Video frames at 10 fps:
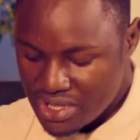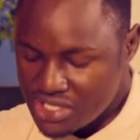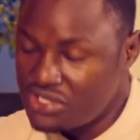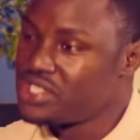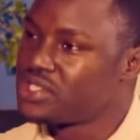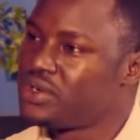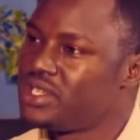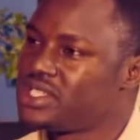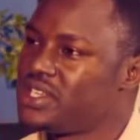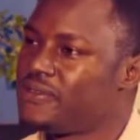your best dress
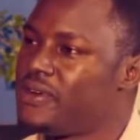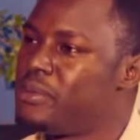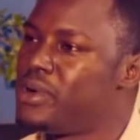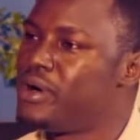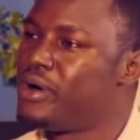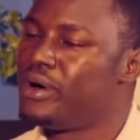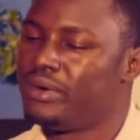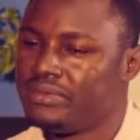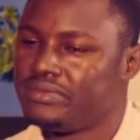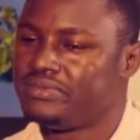code? Is it formal
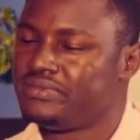or?